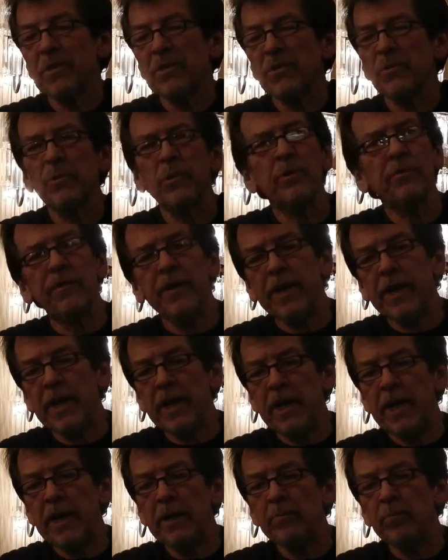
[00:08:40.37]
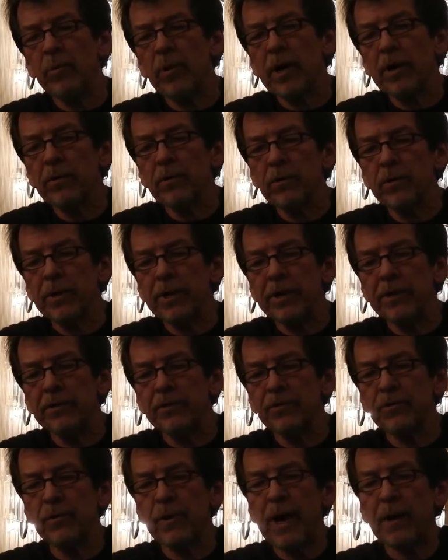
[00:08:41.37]
sort of a priori
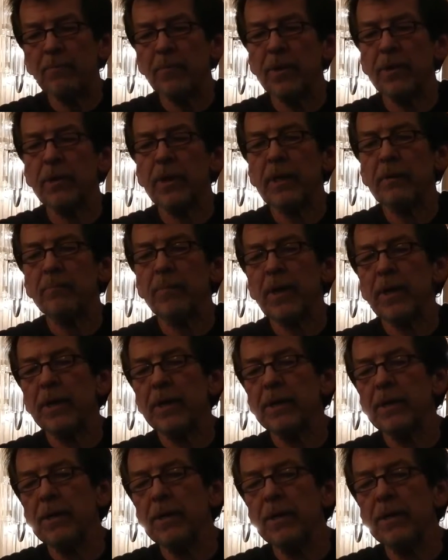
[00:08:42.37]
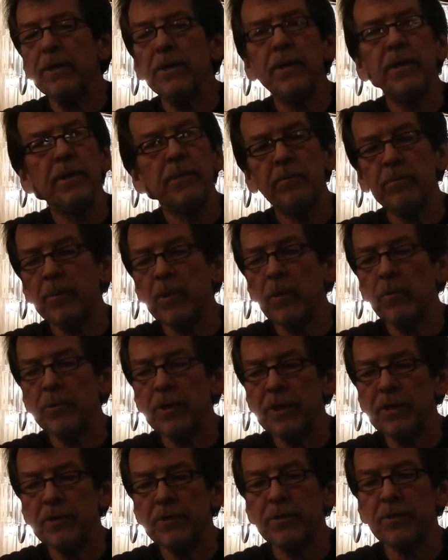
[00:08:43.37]
entrapment, like buying Indian
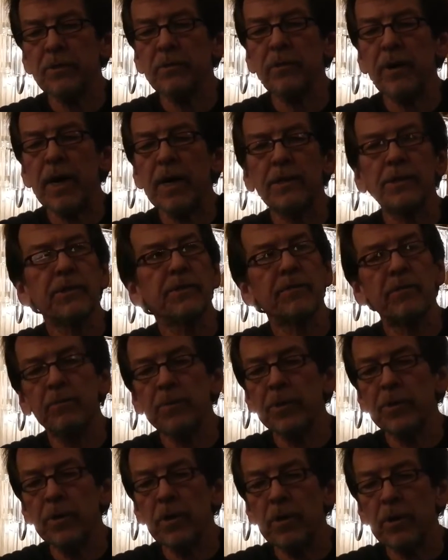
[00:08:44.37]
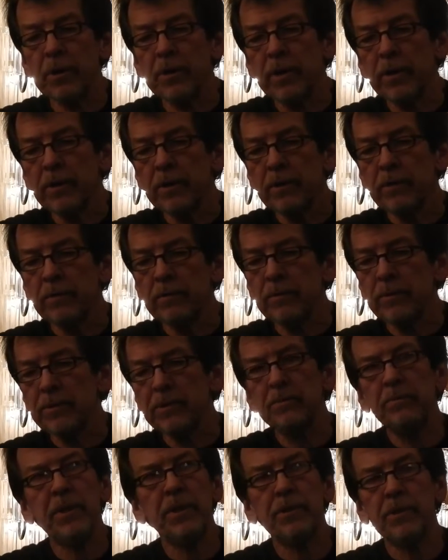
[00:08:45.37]
ponies or grass from a narc,
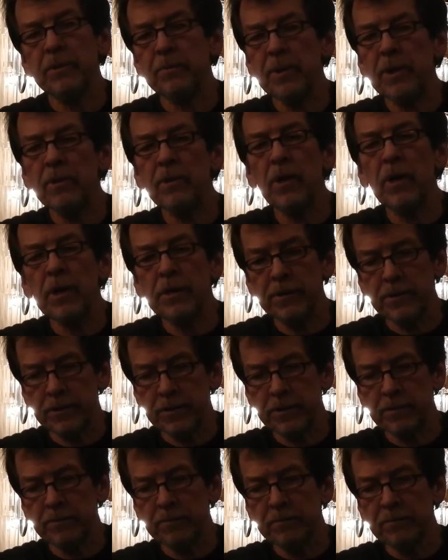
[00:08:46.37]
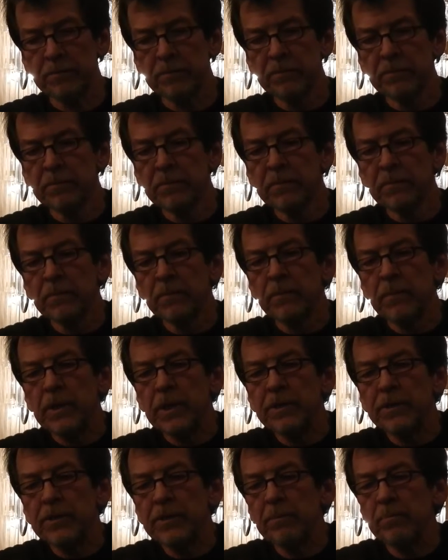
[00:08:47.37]
was meant to be lost.
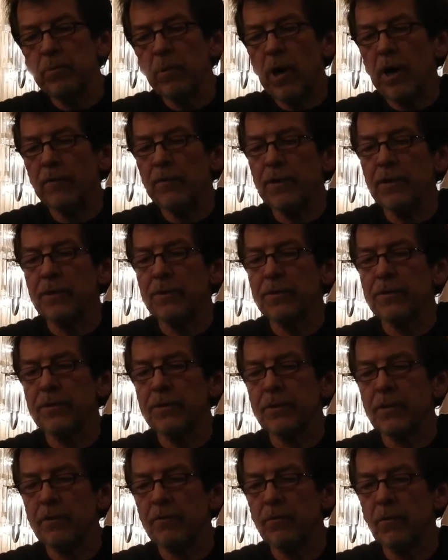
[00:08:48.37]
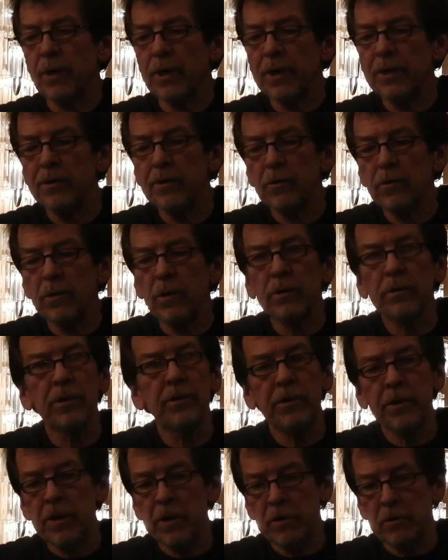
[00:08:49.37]
It's the providence of what I no
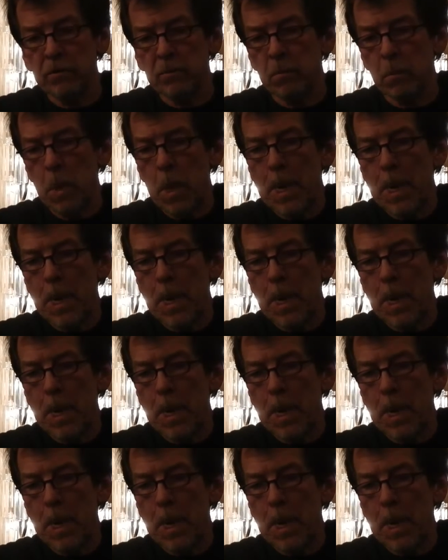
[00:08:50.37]
longer know.